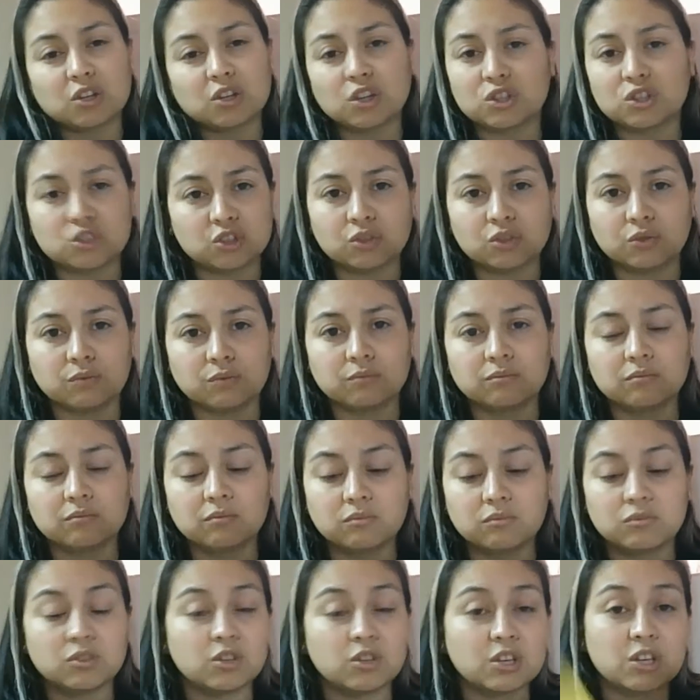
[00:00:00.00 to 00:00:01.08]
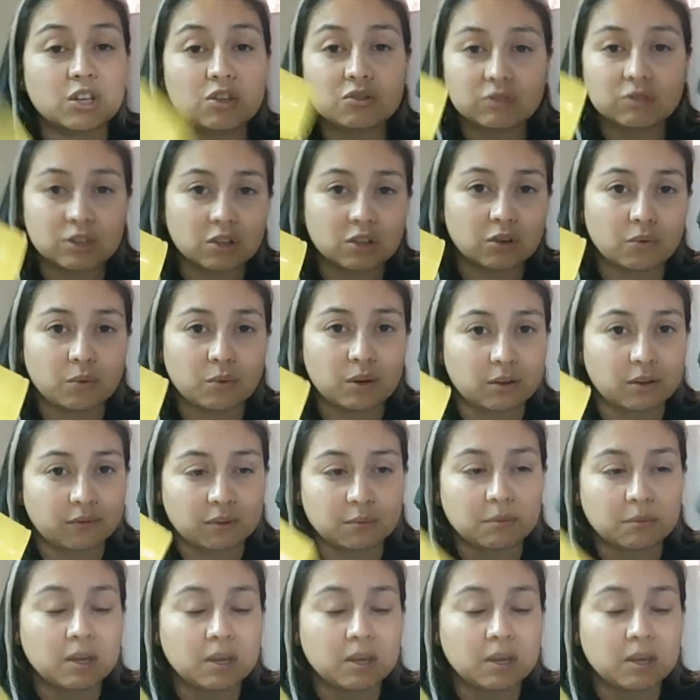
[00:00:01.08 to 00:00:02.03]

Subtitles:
good too. You can use either one of them.